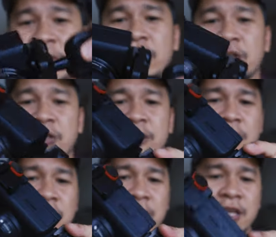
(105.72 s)
really good,
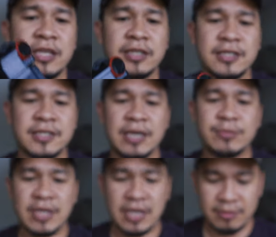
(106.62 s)
and at the same
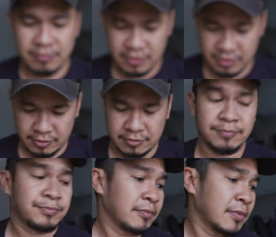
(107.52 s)
time
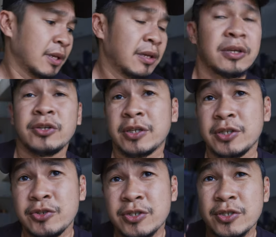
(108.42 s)
you
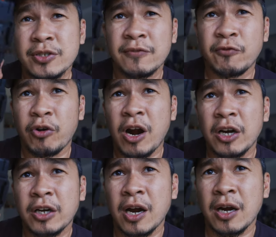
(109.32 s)
can use it for
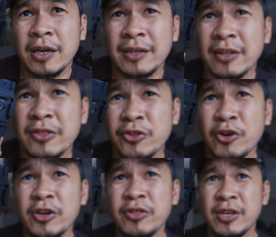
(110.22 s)
arca. And the
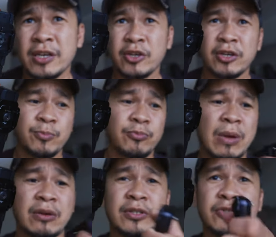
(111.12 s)
third thing that you can
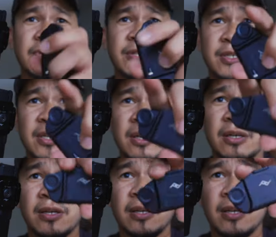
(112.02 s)
mount it to is
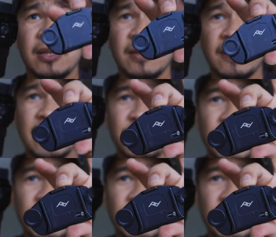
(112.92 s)
this